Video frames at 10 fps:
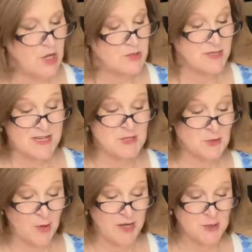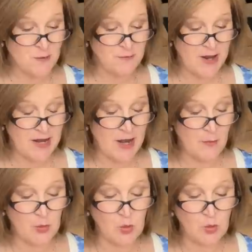So it says, drench your feet in a
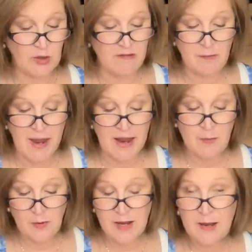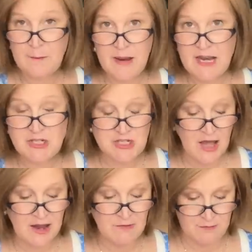pool of pampering
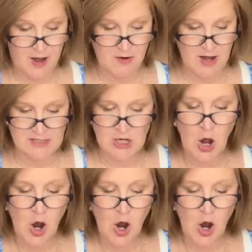beachside fragrance.